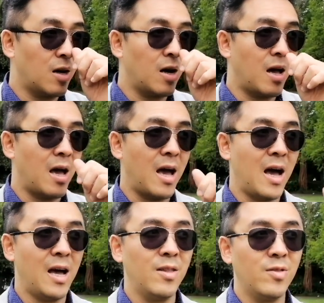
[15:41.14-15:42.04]

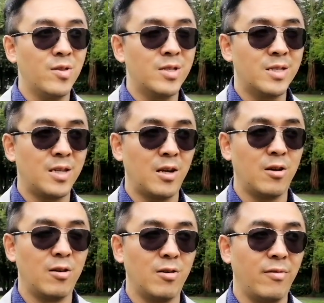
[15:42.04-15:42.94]
had the
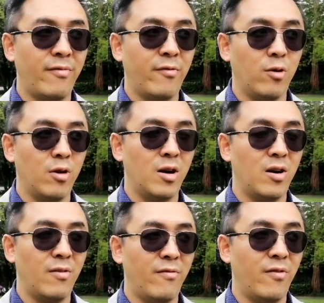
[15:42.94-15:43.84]
stutter for
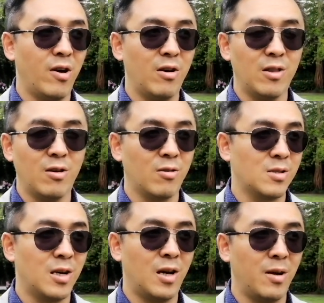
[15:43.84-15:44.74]
a very long
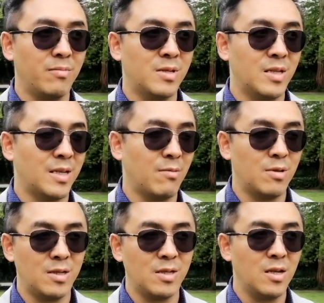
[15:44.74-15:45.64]
time since I
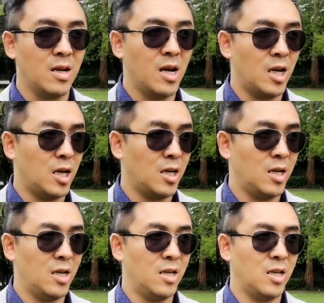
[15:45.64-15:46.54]
was
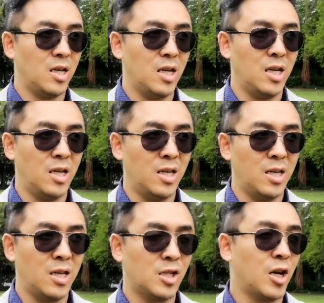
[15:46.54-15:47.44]

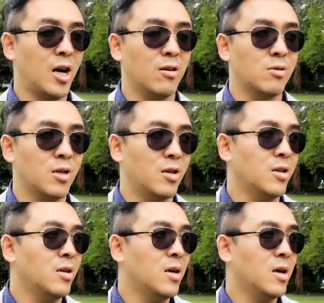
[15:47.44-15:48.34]
in childhood.